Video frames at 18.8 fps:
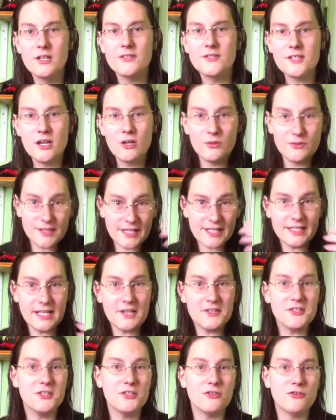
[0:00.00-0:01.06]
So they can
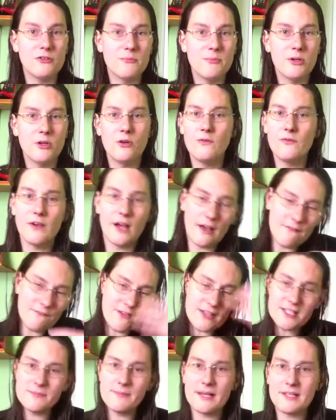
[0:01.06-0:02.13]
ask you to remove a
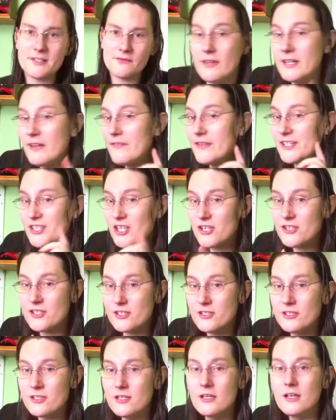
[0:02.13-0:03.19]
face mask. And if he
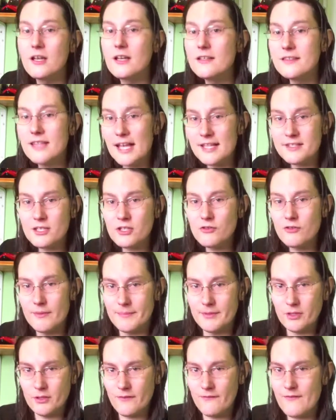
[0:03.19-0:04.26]
doesn't, that's a
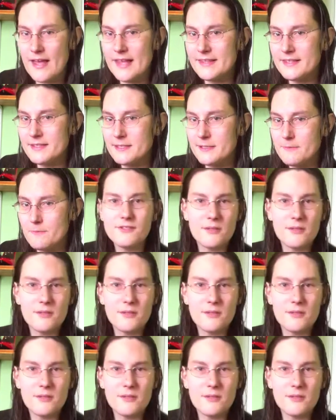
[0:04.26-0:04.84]
criminal offence.